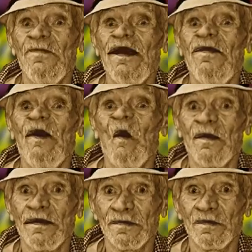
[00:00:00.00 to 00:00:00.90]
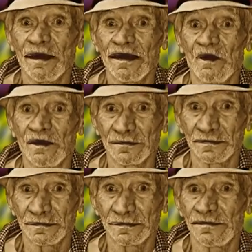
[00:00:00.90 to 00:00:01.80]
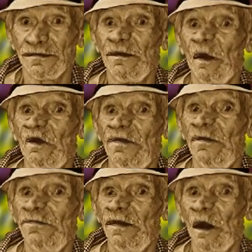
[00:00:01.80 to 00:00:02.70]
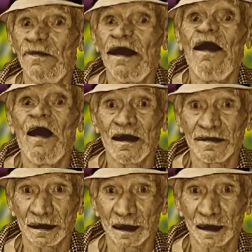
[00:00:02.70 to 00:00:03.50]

In further tweets, President-elect Trump